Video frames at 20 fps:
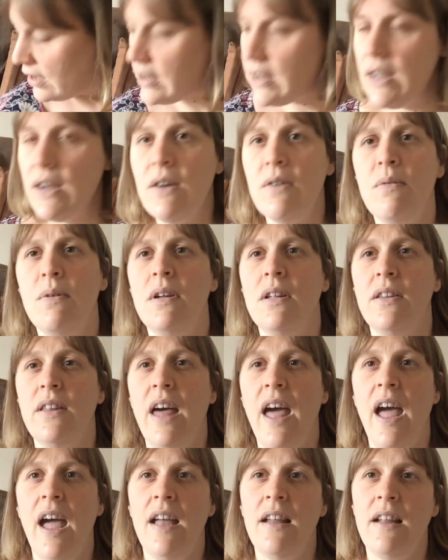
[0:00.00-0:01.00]
You will
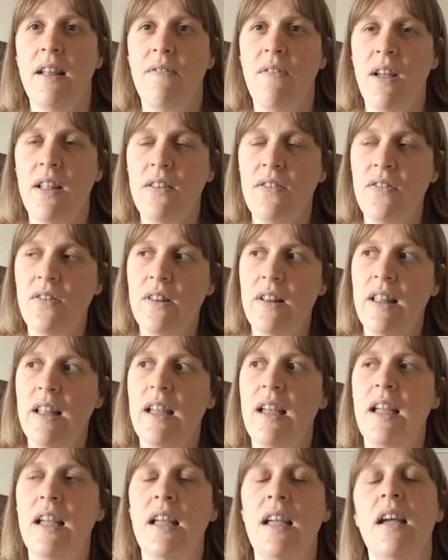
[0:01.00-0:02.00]
then
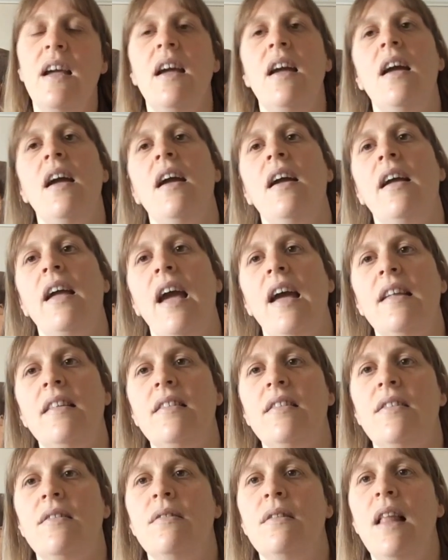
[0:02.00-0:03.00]
eventually
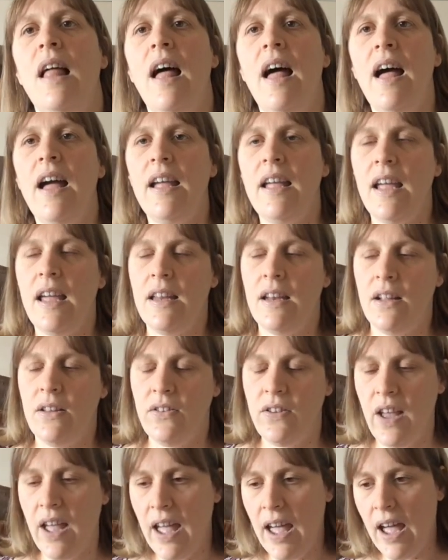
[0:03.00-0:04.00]
get to lie in a
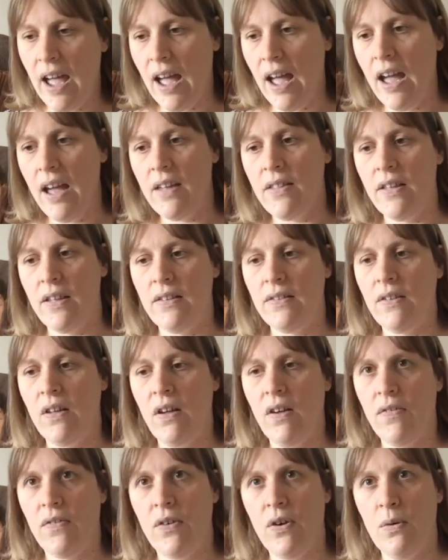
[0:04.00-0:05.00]
chair that
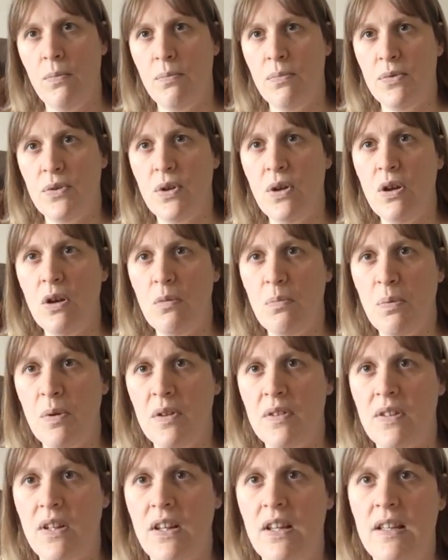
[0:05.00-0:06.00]
sort of comes up,
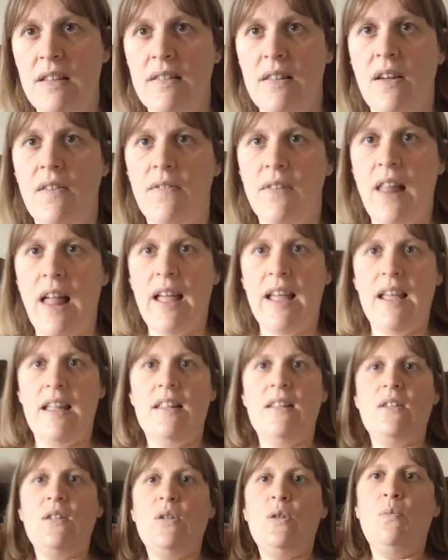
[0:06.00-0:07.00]
so you sort of lie
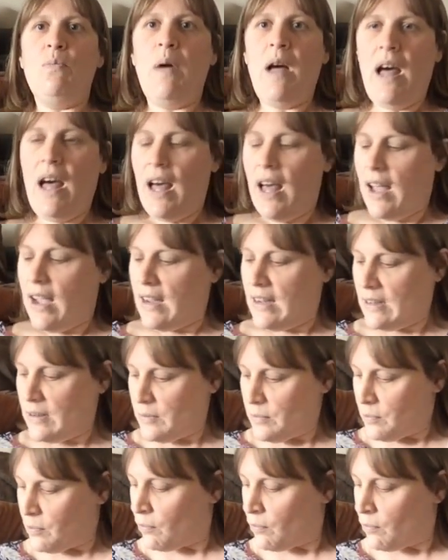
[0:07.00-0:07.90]
in supine.